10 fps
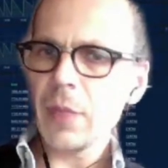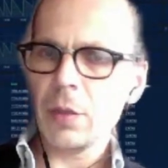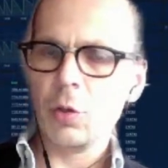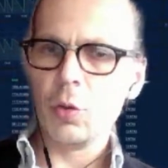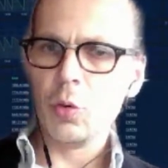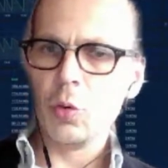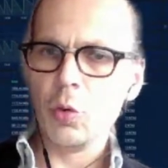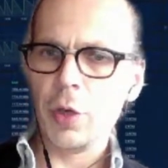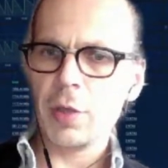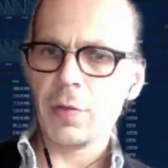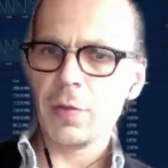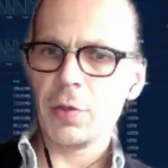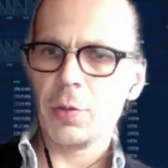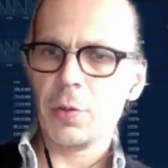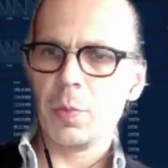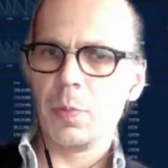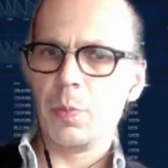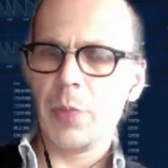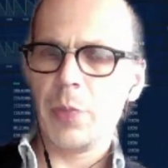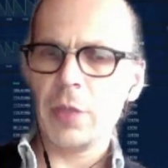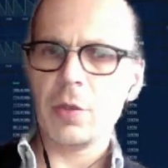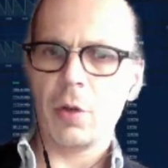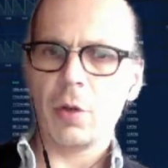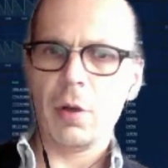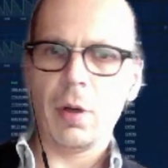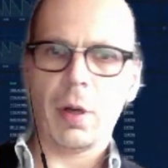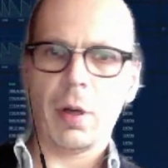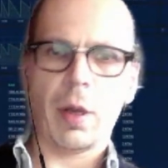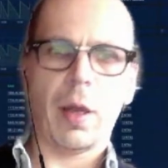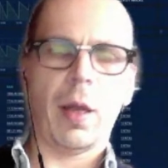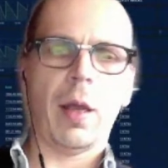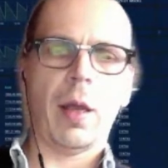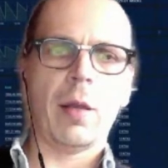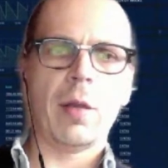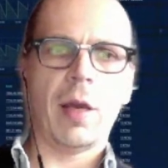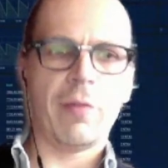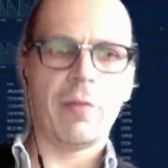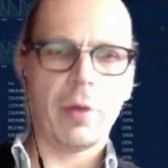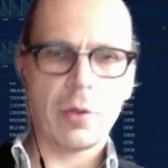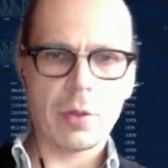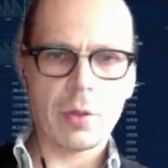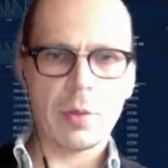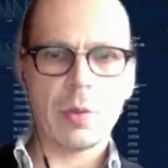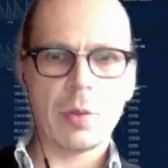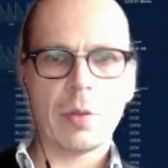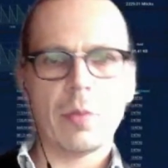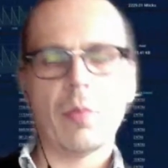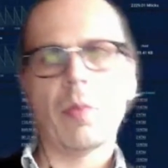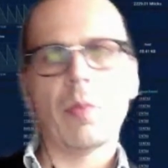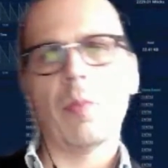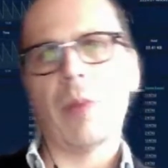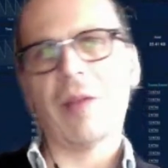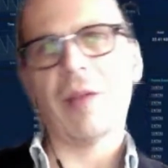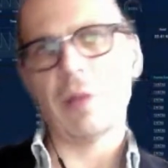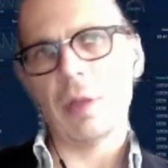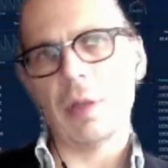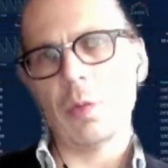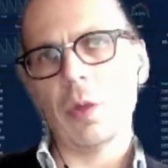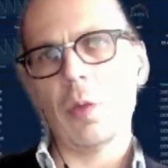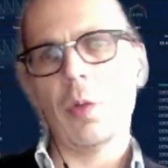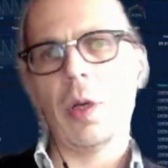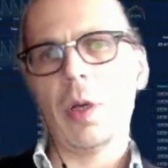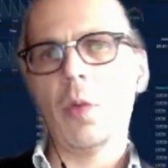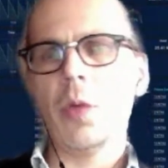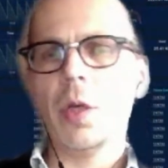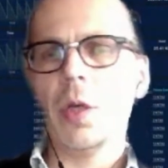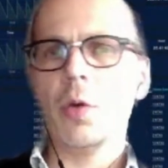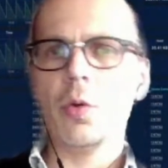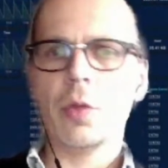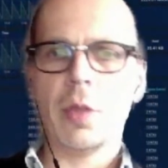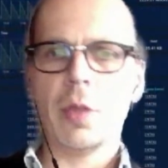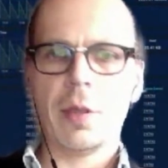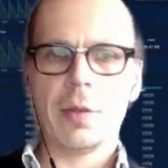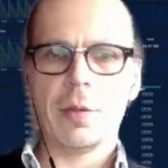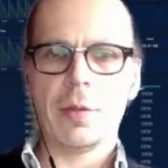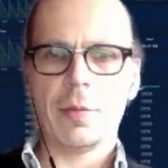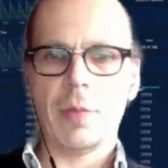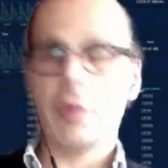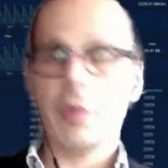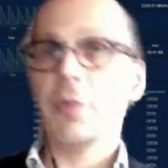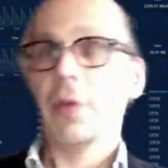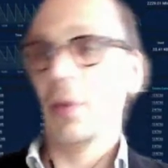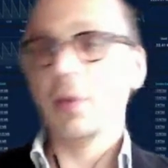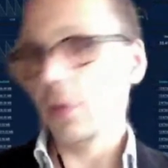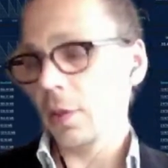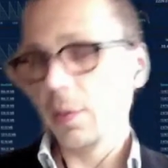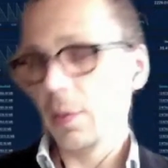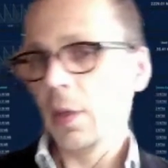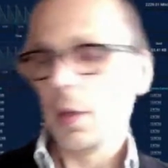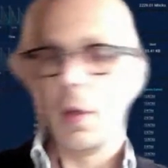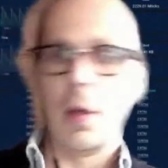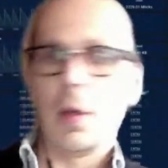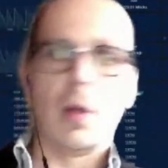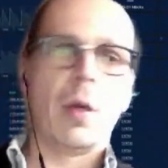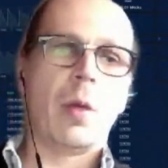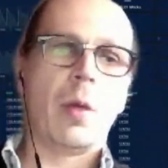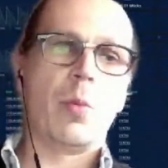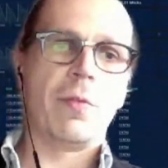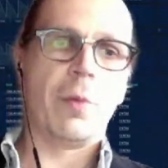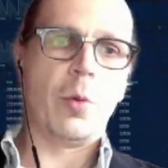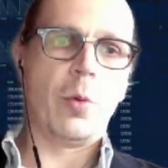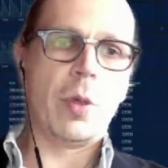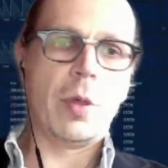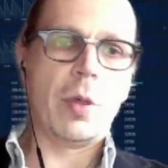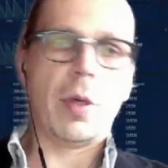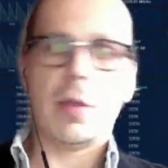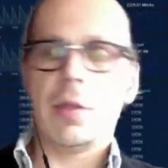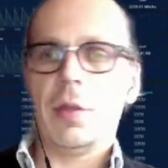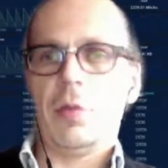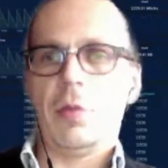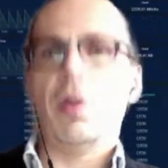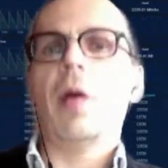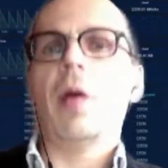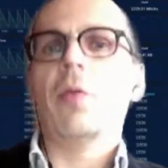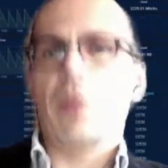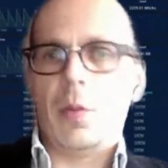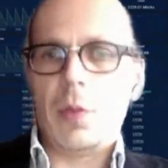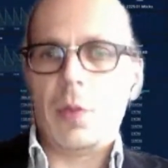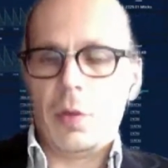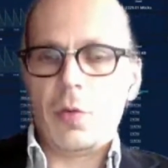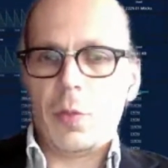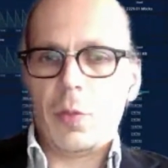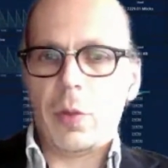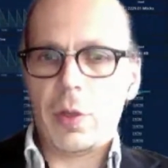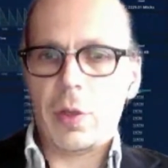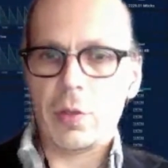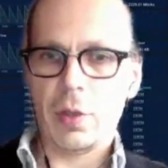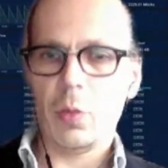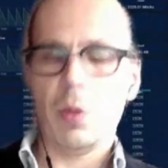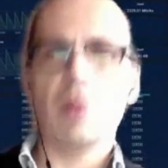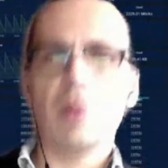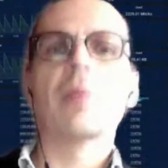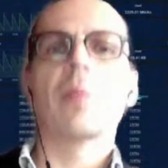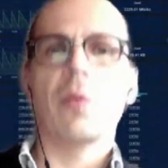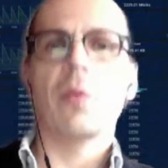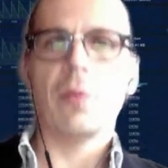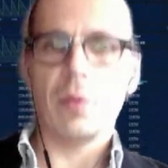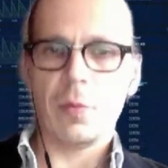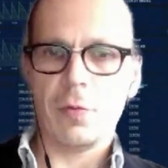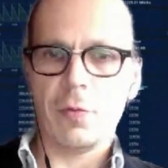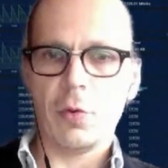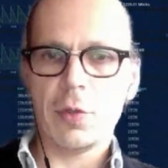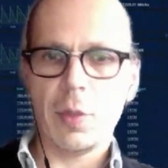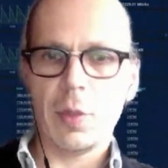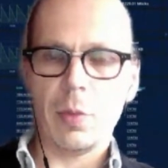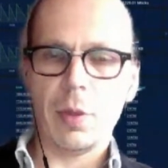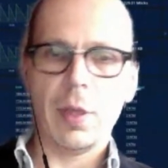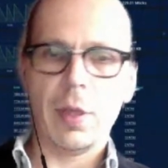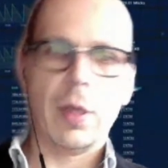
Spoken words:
to reach pretty strong and diverse private network where we could test a lot of things before we, as I said, roll out into the production network for stable